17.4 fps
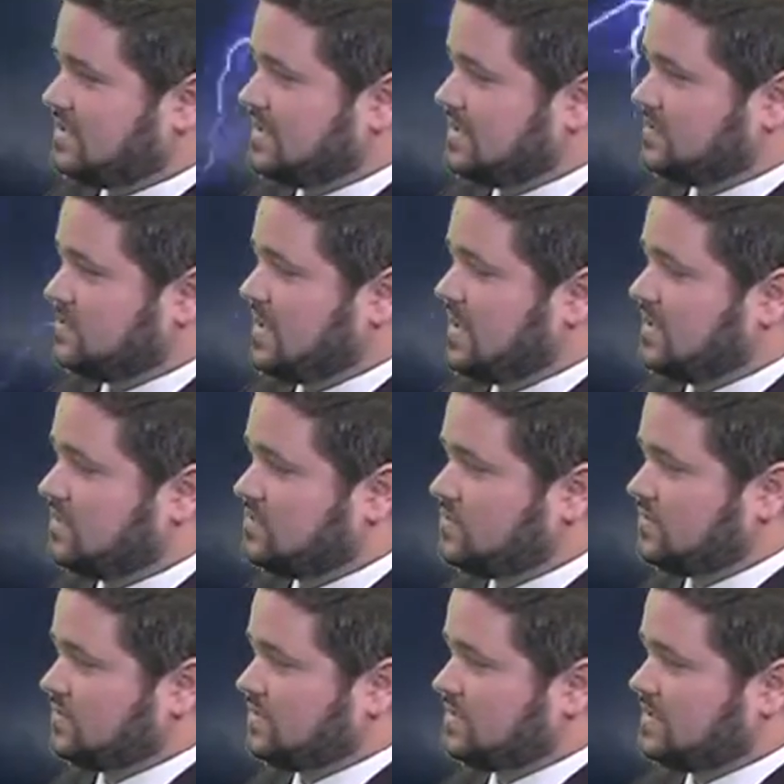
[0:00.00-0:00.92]
as we head
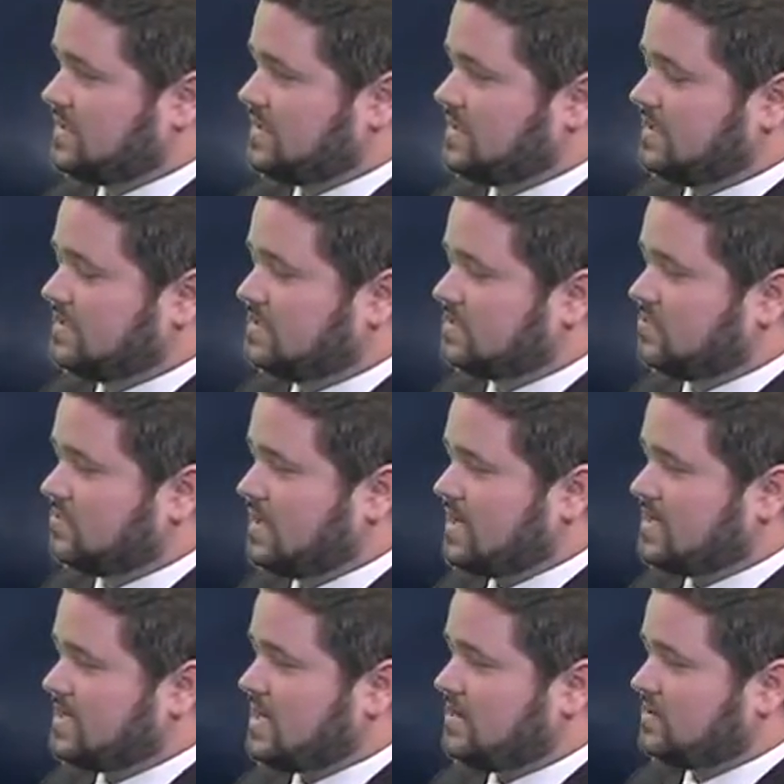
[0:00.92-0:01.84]
towards Sunday. So
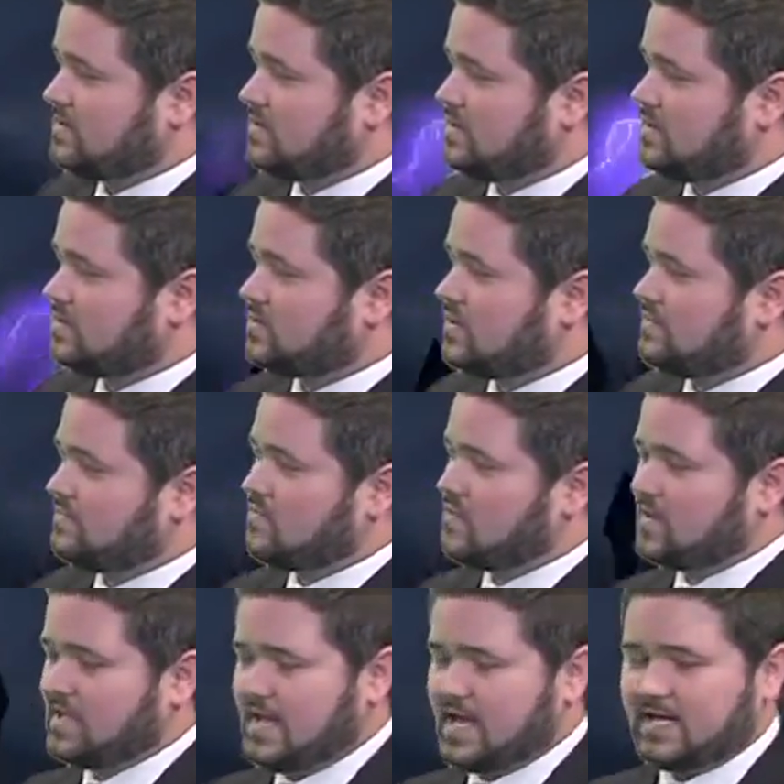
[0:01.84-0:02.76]
right now, trick-or-treat
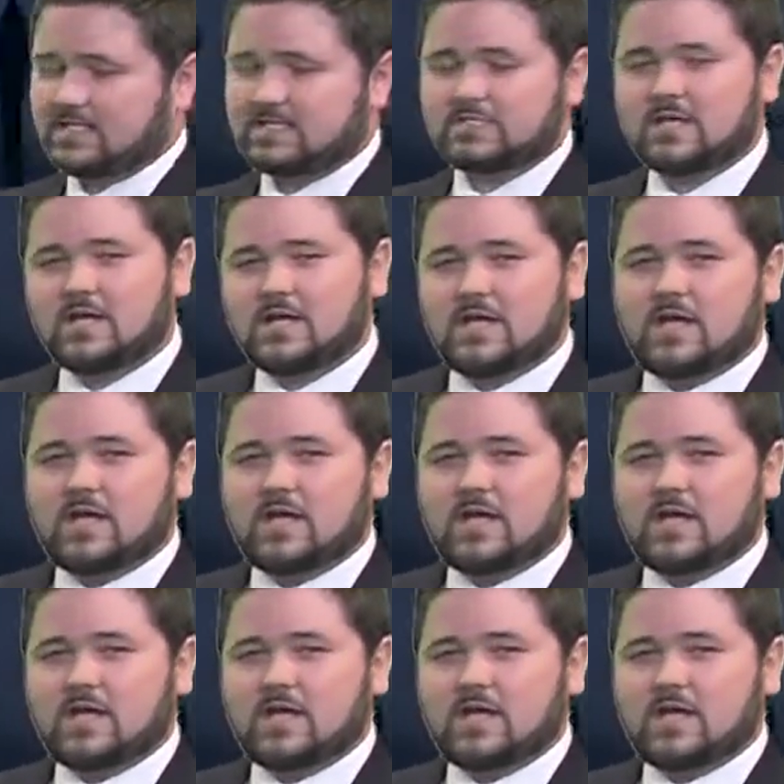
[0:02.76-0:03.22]
forecast,